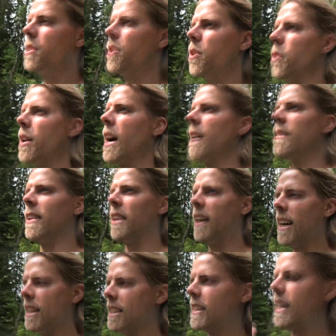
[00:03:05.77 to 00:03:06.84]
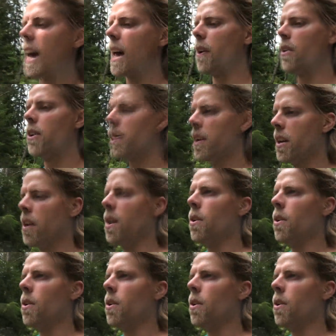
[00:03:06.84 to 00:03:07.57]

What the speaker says: You know, you have a nice gallery